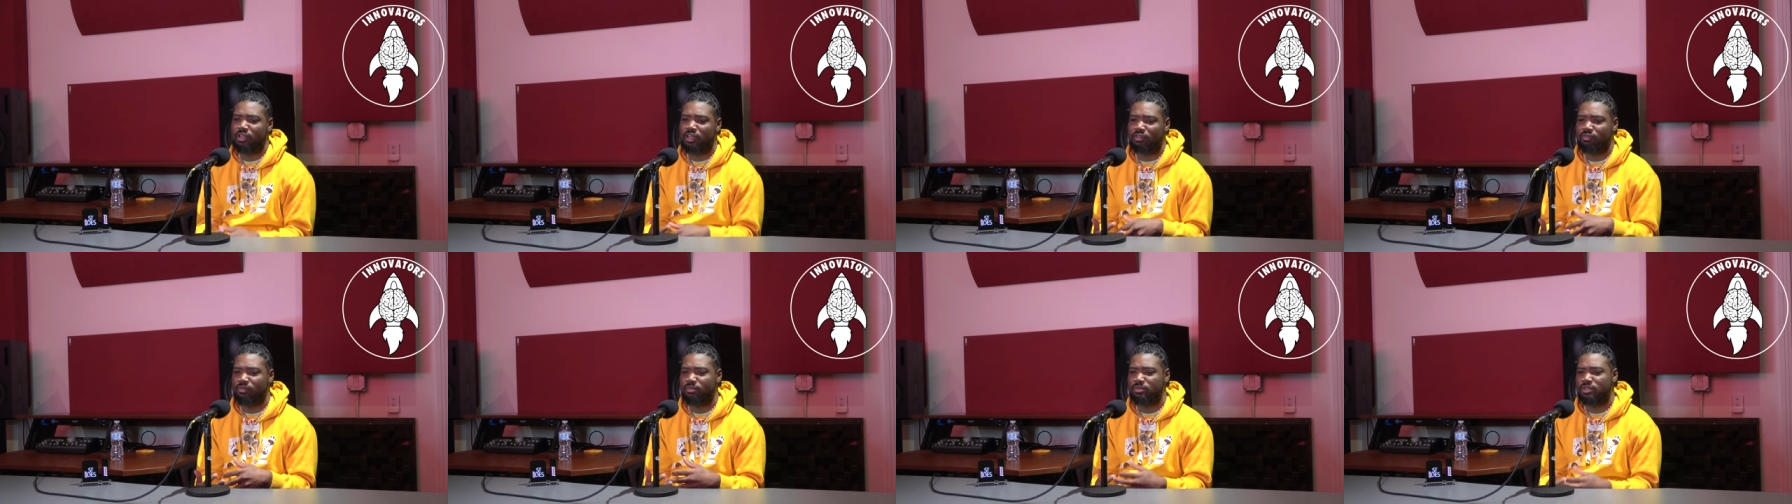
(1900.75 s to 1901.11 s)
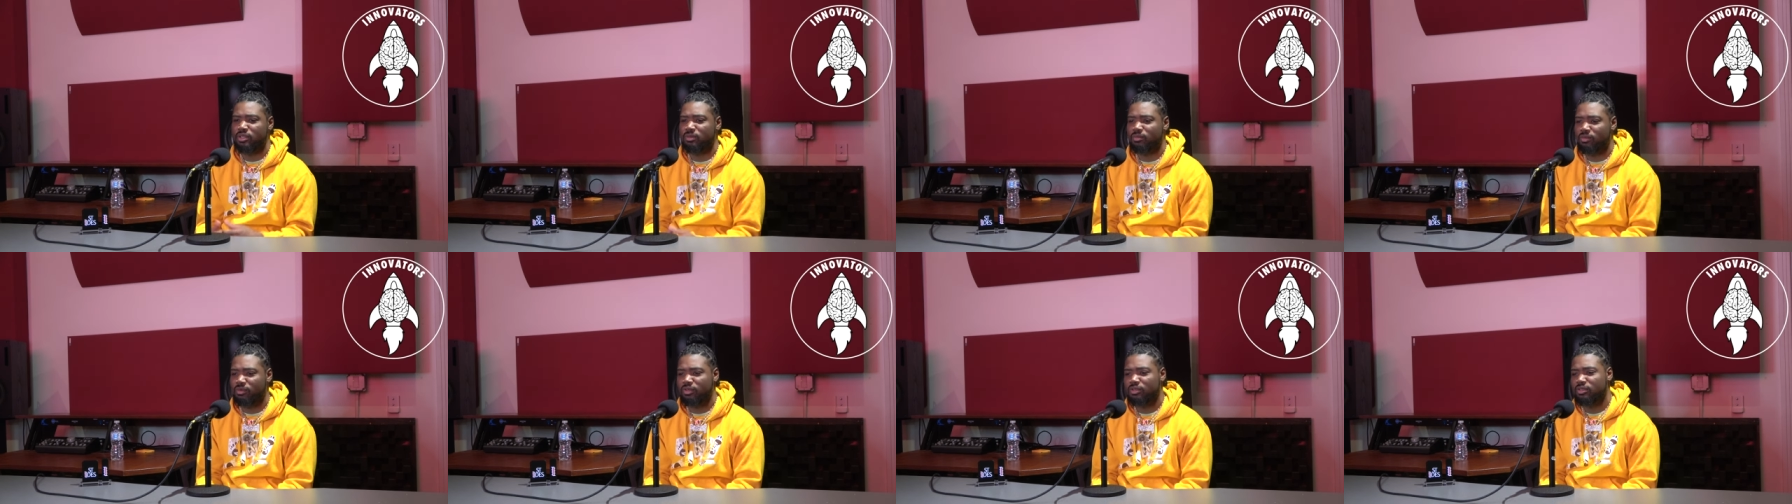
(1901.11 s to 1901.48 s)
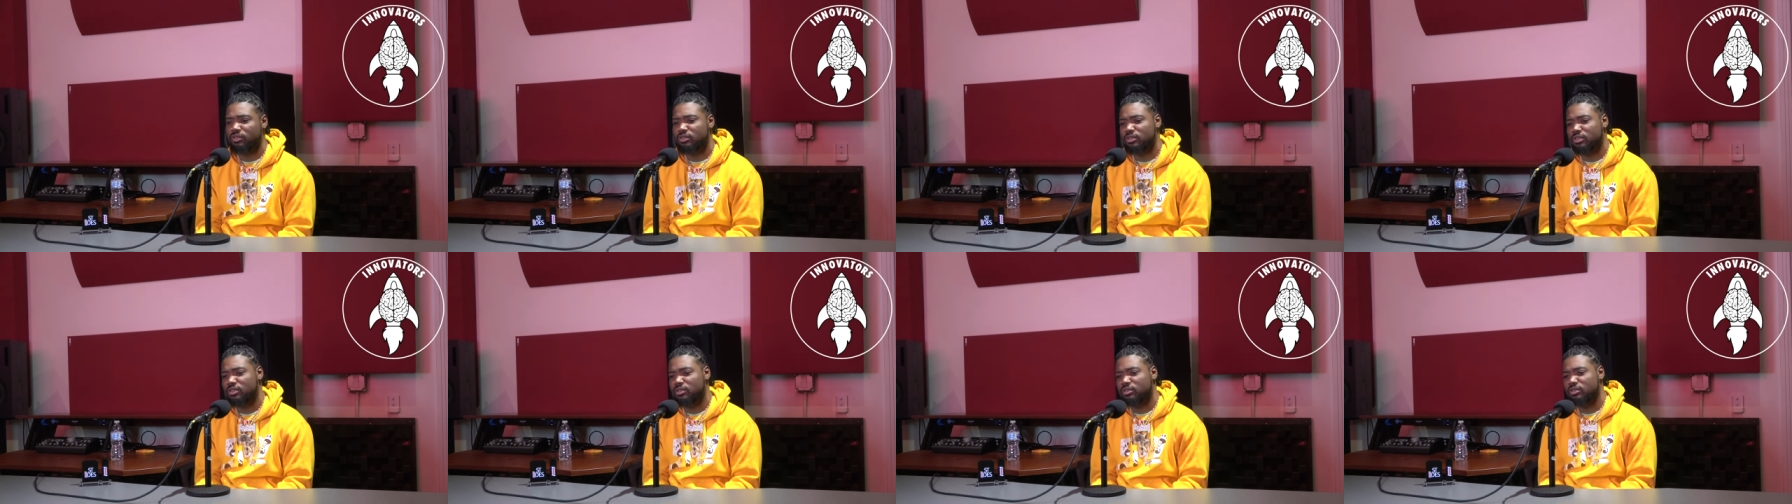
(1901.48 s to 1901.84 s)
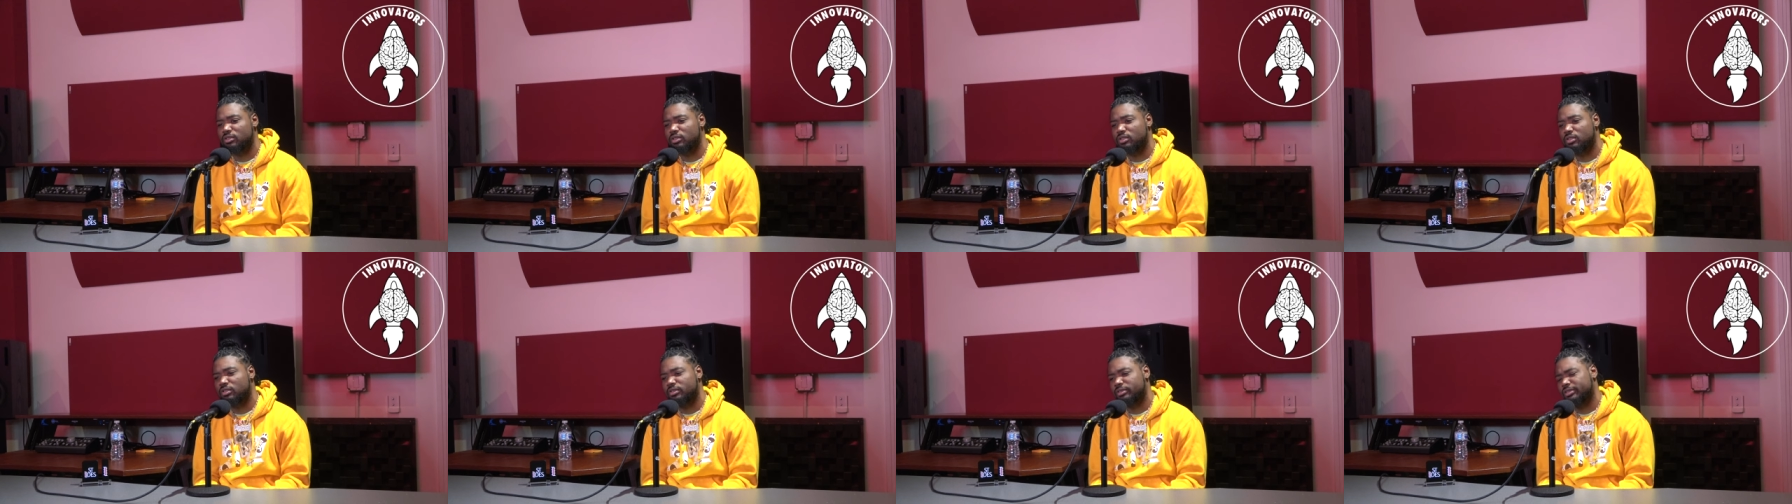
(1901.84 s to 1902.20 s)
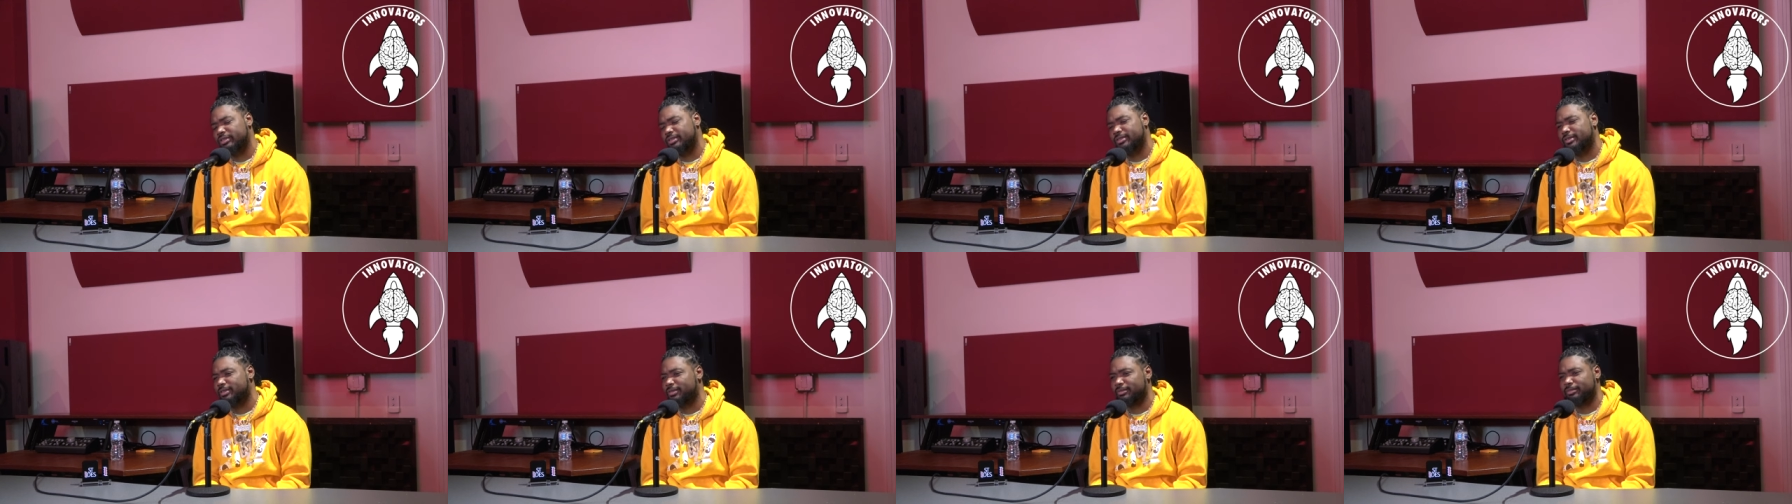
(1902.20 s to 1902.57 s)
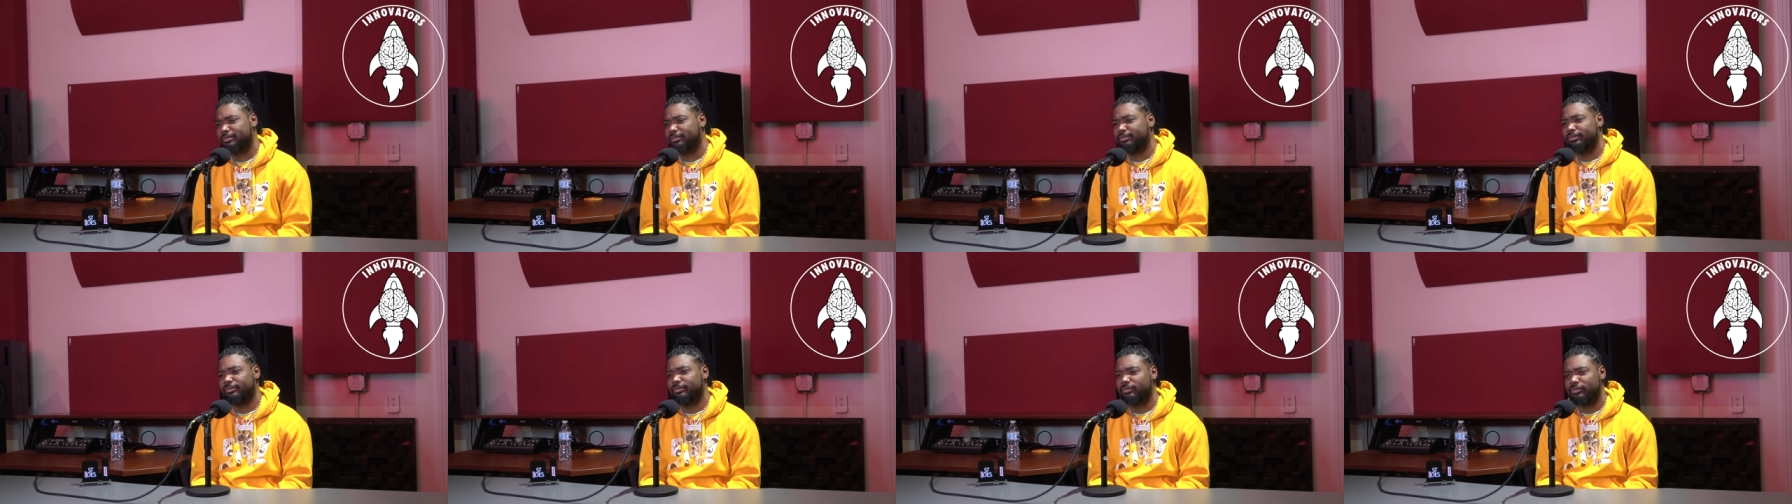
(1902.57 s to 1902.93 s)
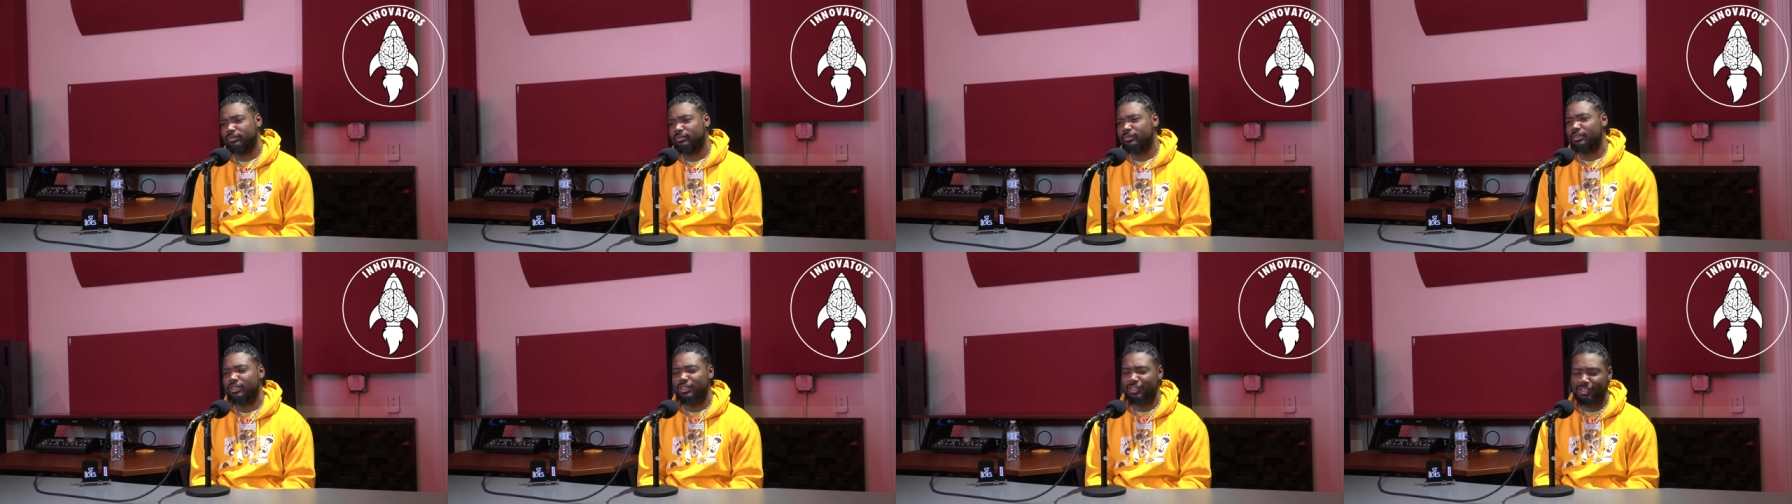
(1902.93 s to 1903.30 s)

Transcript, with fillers: got it from somewhere else too. Yeah, so. not facts.